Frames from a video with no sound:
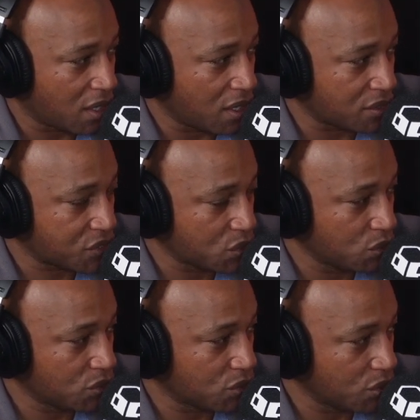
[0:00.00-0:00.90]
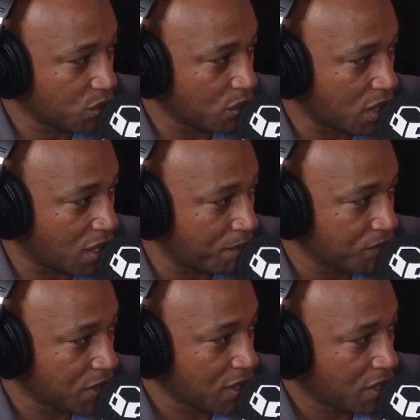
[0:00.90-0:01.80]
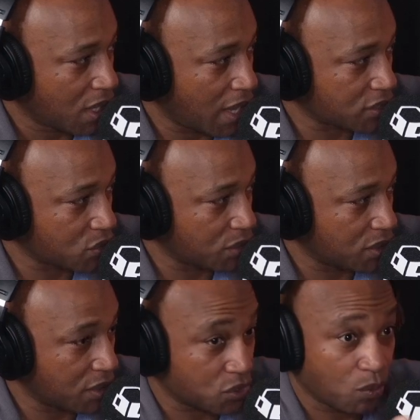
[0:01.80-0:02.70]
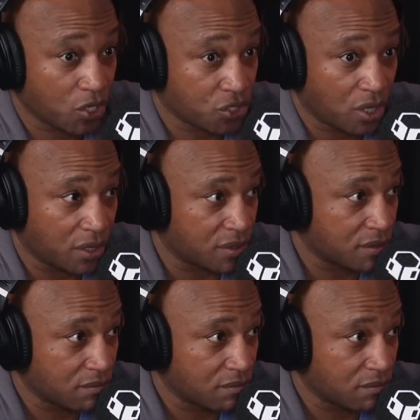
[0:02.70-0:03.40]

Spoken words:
student who actually is martial arts.